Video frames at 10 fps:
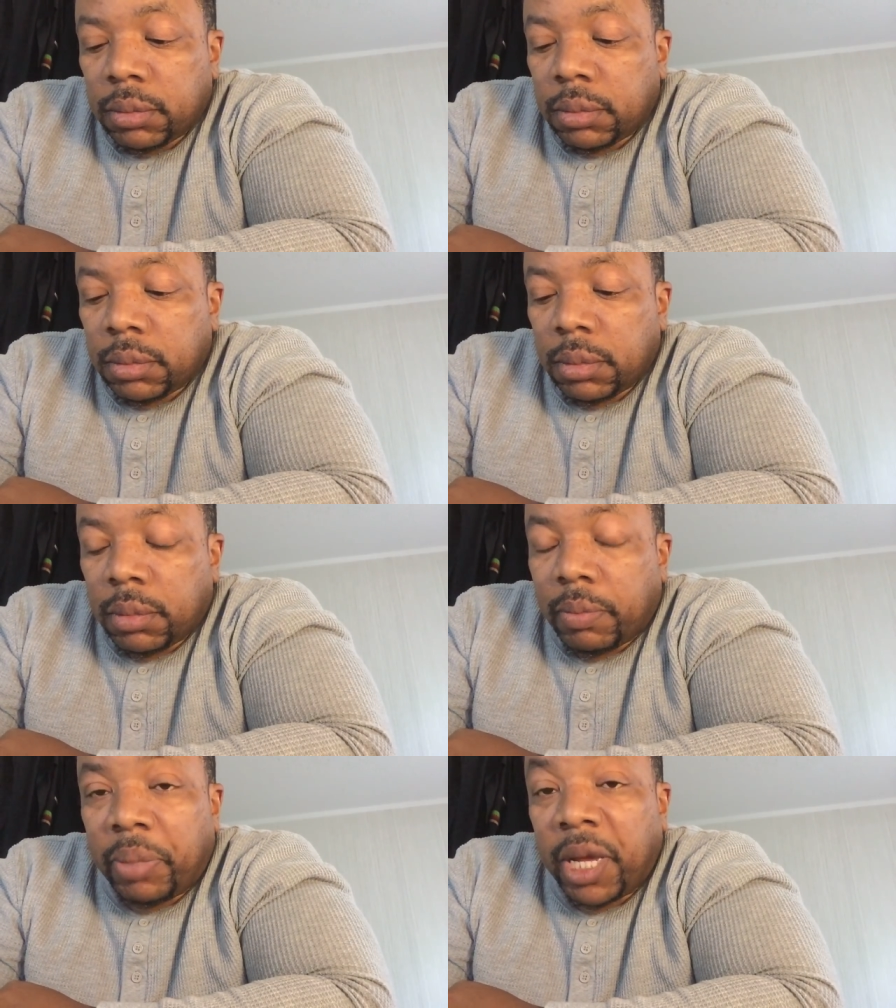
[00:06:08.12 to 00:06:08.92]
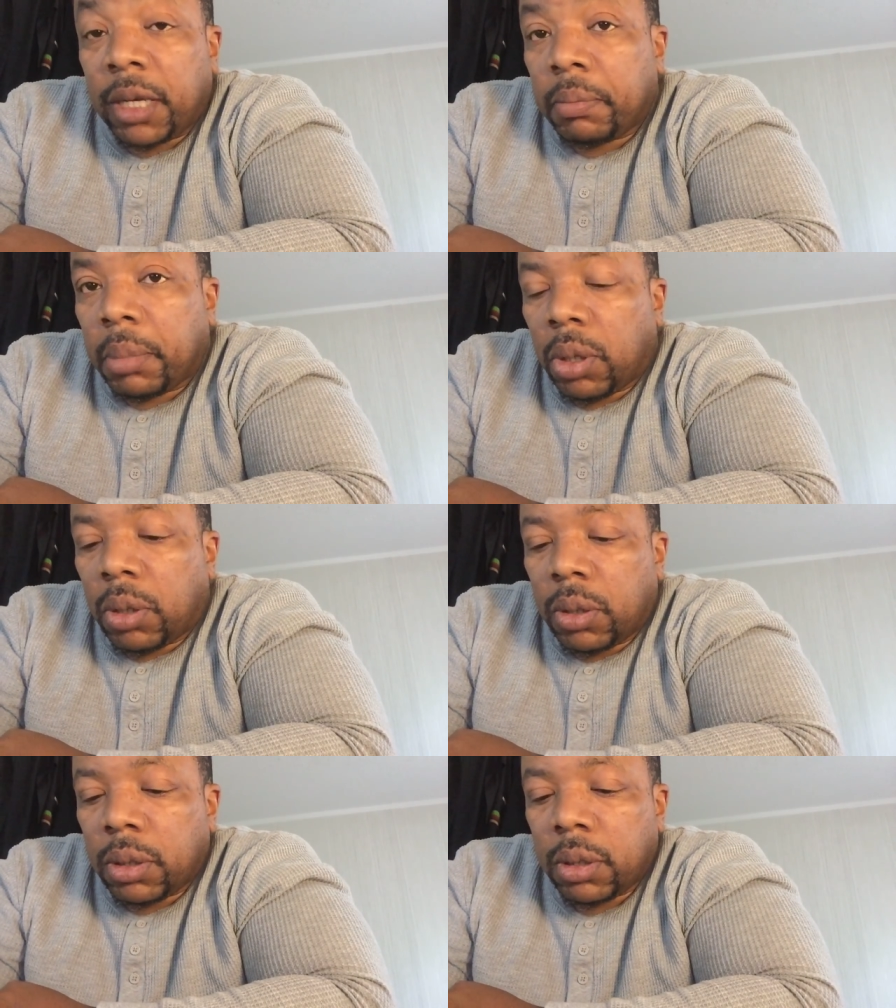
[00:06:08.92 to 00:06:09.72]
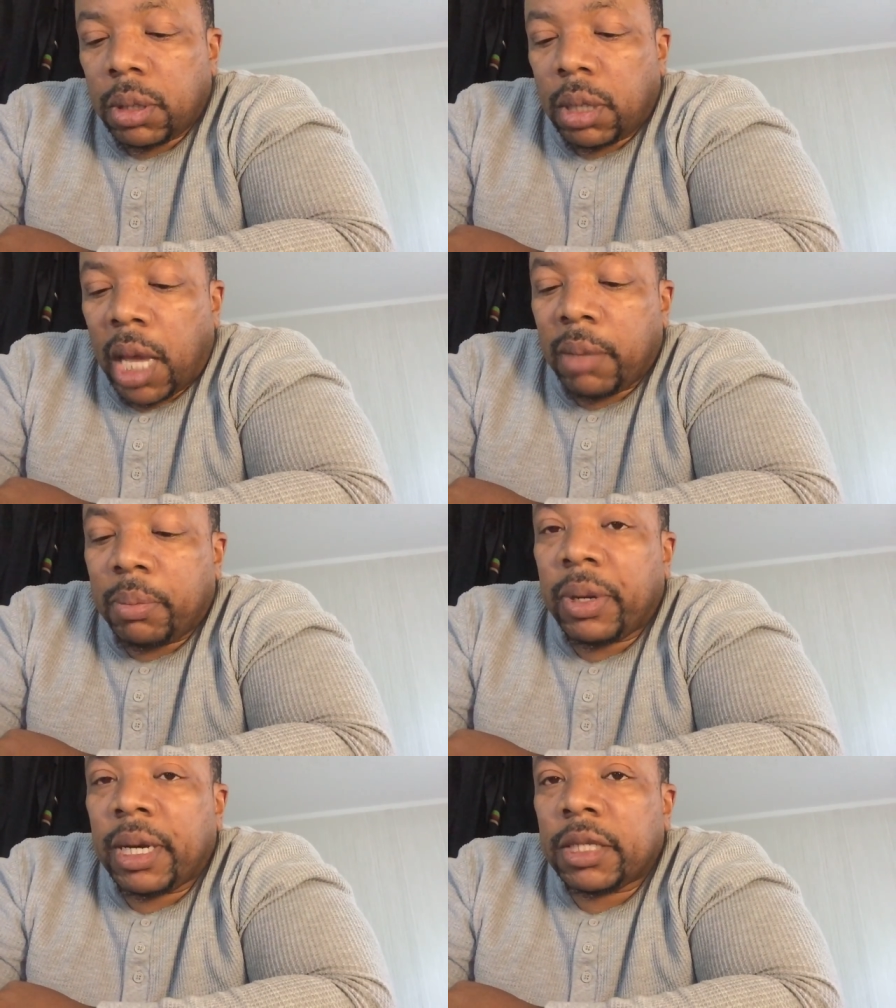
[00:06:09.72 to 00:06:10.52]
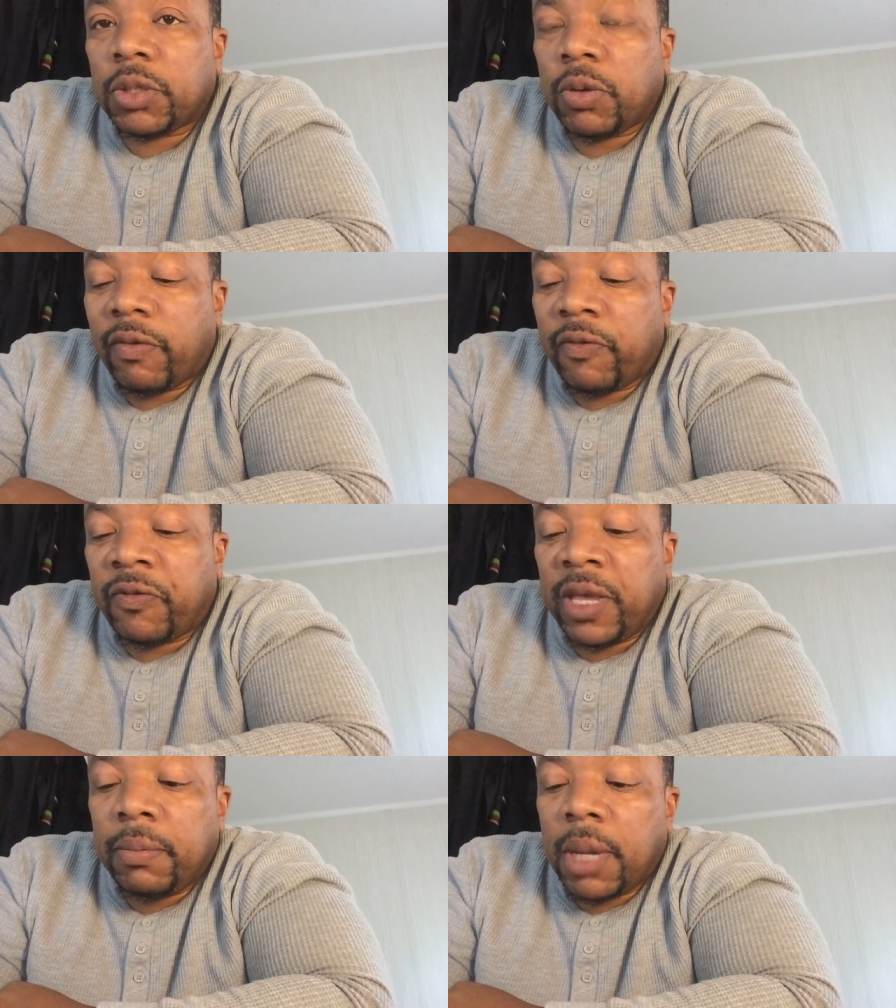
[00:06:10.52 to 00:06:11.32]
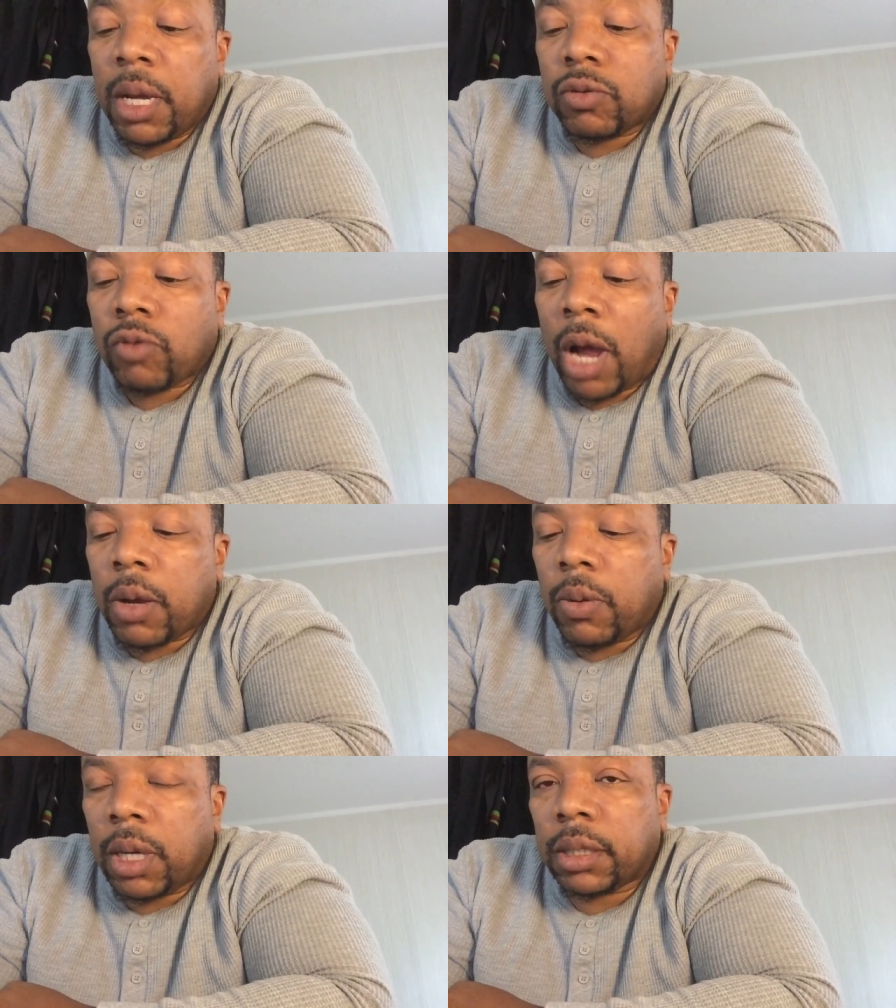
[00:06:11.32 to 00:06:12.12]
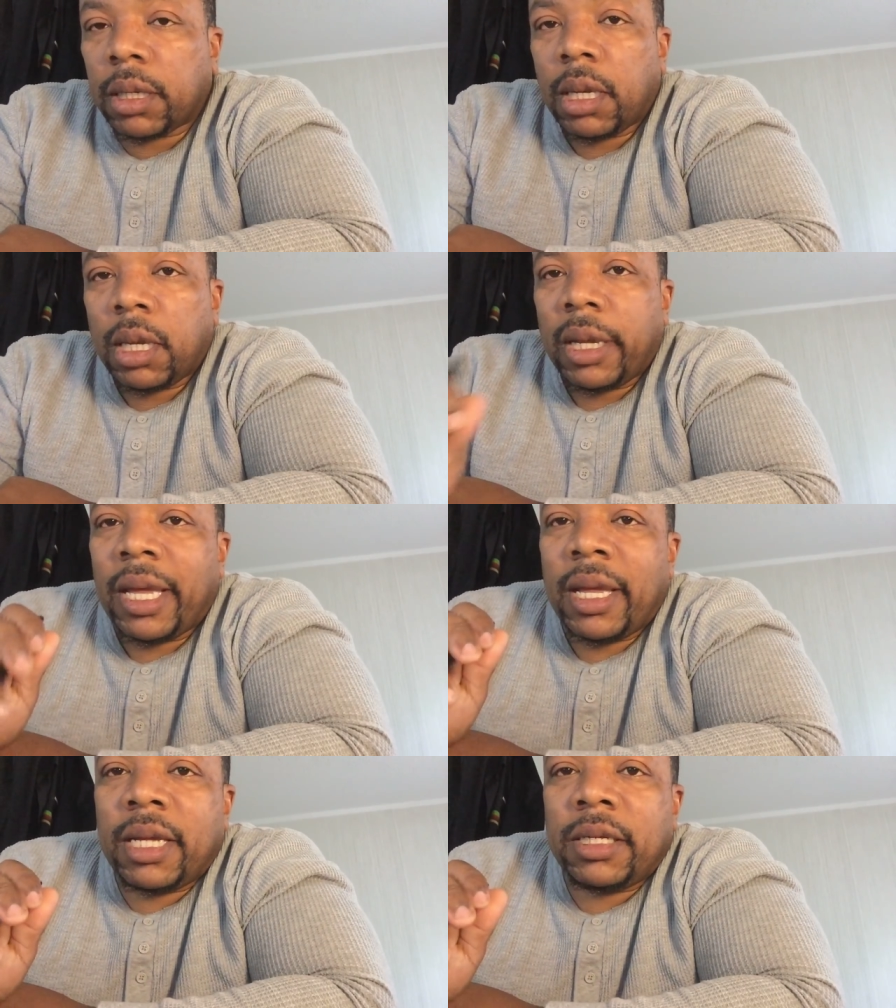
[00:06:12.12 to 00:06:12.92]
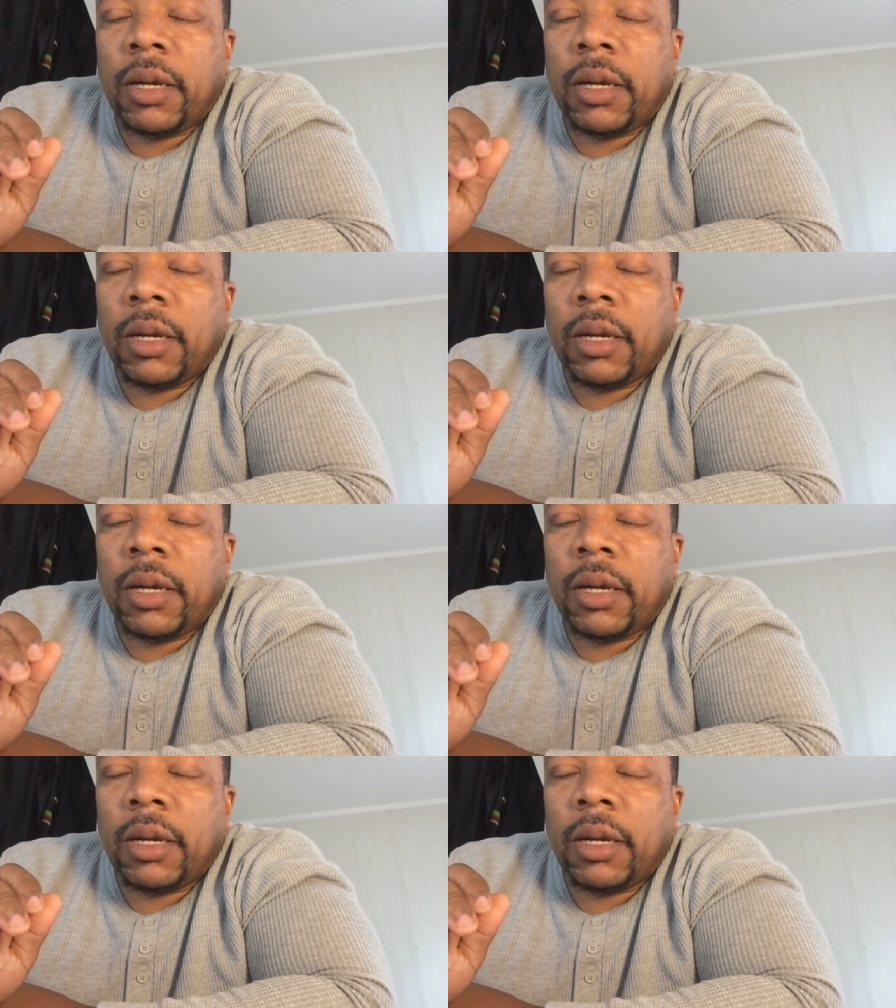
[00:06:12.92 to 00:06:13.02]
pit bull and breed it to a female rockweller. And yo,